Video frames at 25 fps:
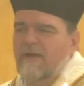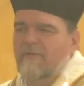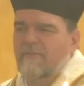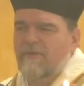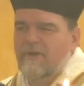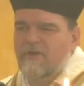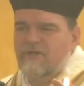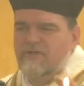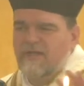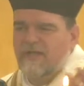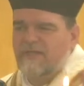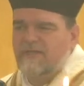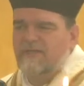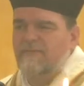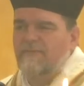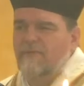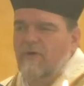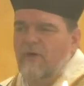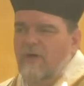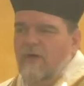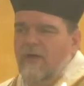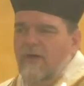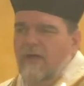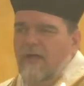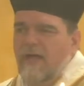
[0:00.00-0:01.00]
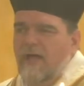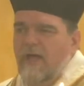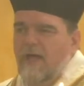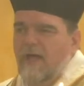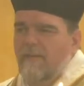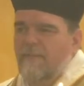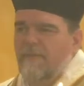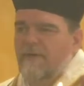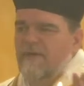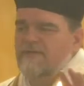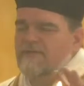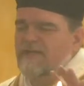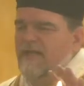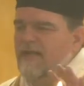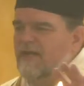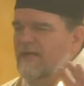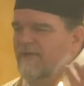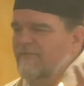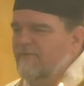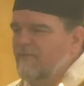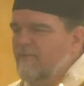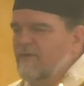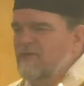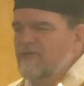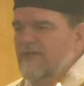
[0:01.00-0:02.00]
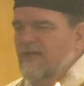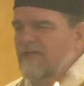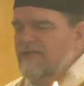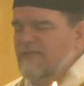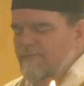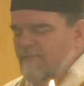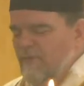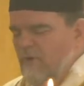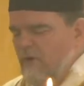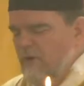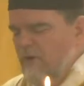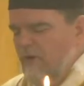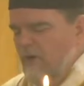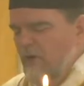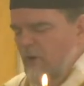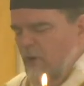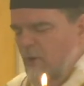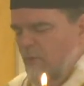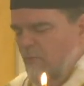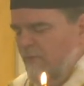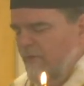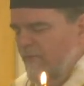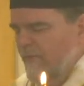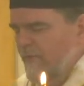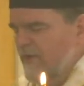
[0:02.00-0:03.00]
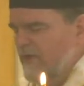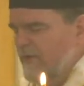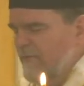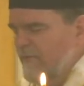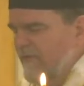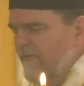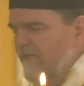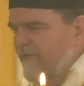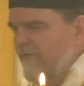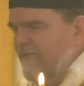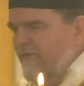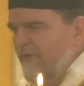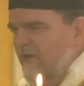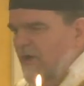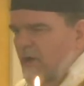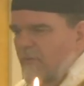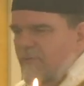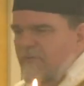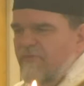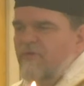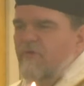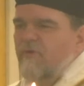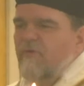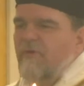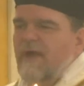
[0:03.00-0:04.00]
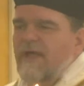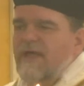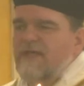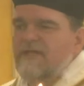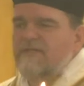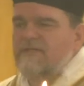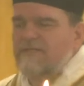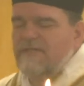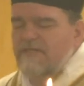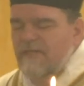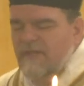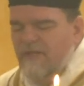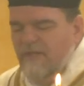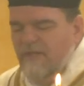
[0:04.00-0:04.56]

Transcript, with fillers: We reject them all, but it's not enough to reject them all. We want to be filled with Christ,